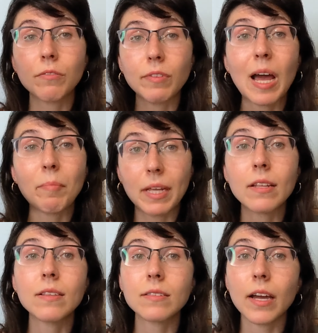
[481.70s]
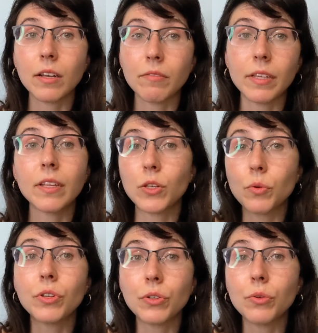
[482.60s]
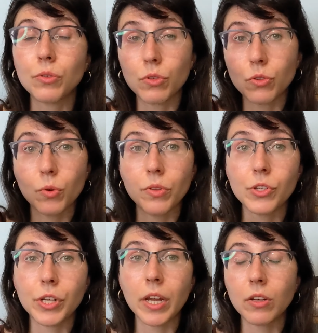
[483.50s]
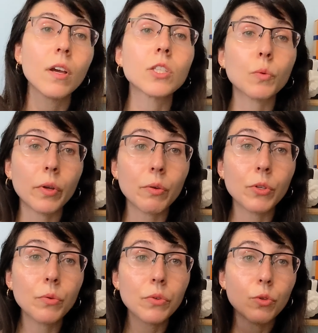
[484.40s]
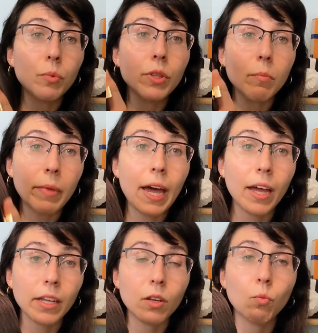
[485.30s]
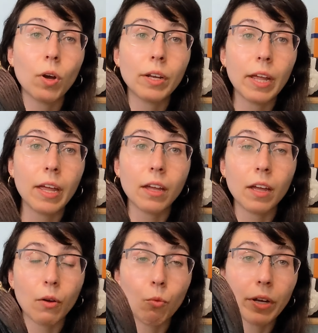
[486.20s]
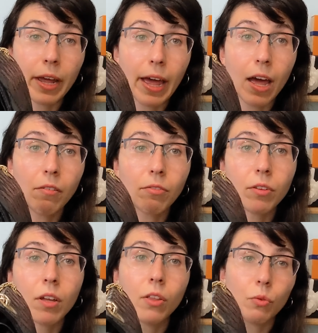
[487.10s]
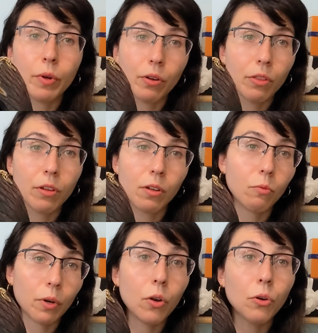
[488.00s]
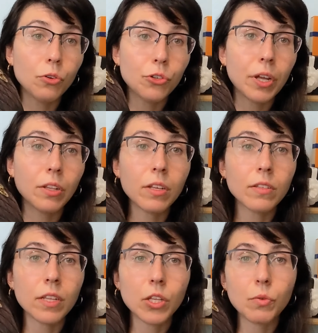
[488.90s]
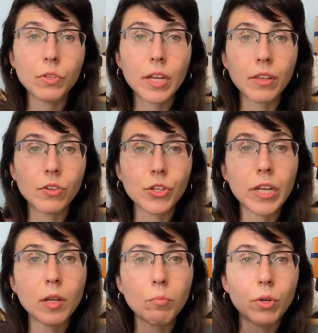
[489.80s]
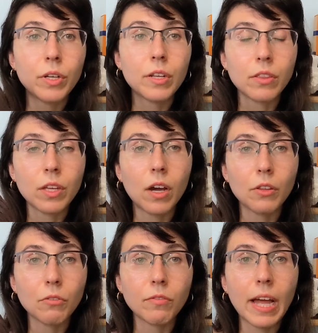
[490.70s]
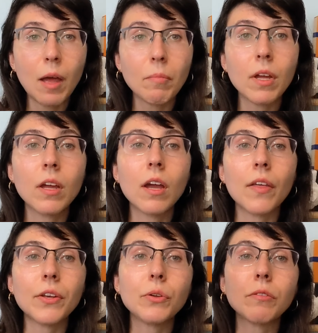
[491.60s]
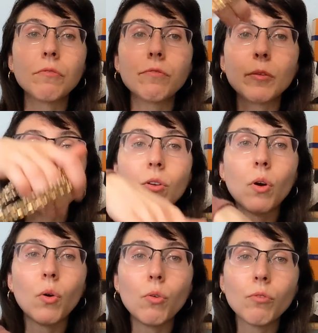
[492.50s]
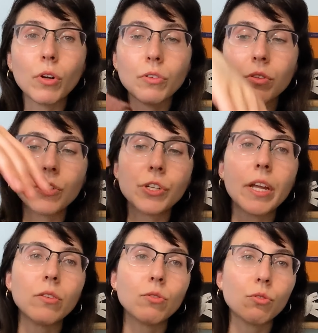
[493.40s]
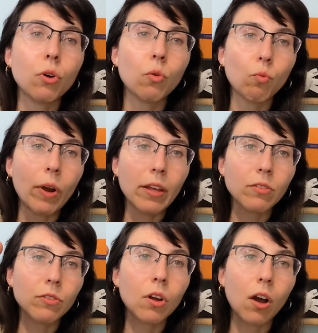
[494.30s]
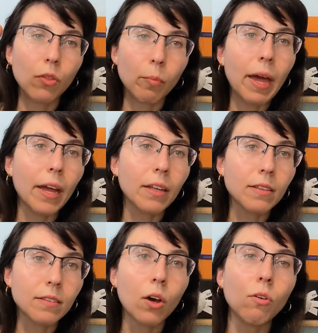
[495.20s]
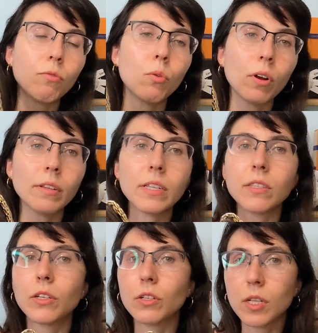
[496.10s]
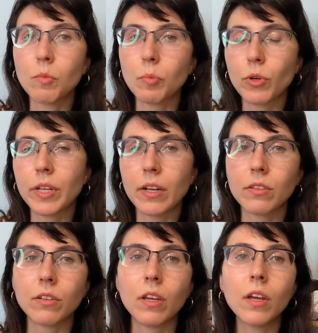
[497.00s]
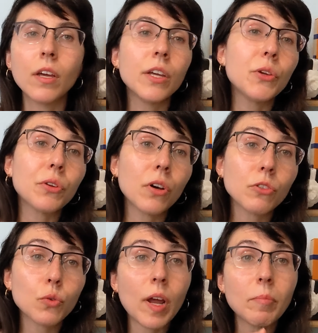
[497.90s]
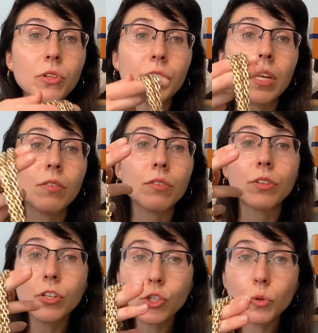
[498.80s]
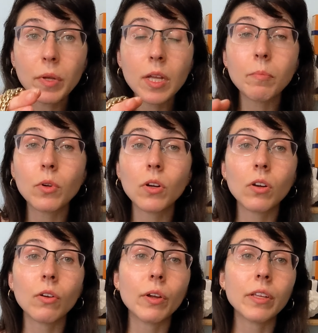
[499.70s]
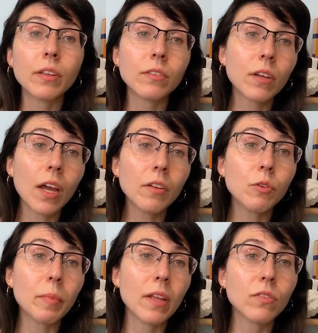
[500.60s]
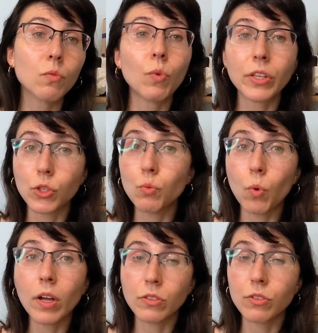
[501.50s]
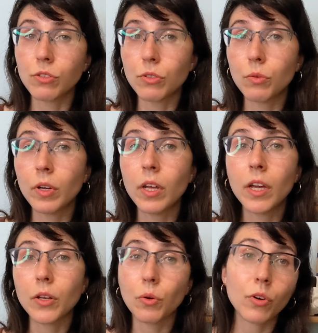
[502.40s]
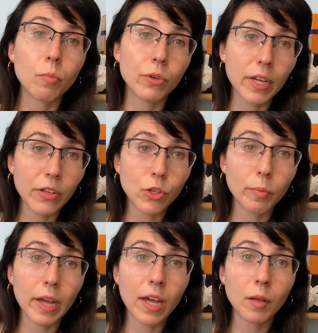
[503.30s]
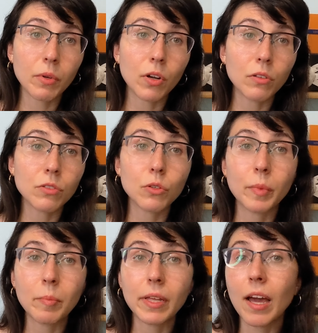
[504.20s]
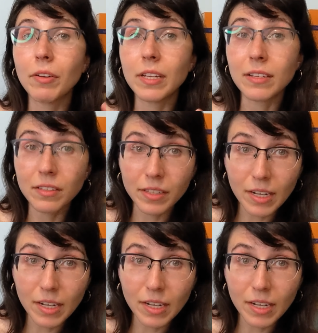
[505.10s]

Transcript: a flap inside of it that you can use to store the chain. So what you would do is you put the bag in one hand, one half, where the where Coco Chanel is, and then you would take the chain and put it in the other flap. And then you can flip it over so the chains don't rest on the bag itself, or at least they're somewhat protected. You can also wrap the chains in tissue paper. It kind of depends on what you want to do in order to protect your bag, but also maybe have it easily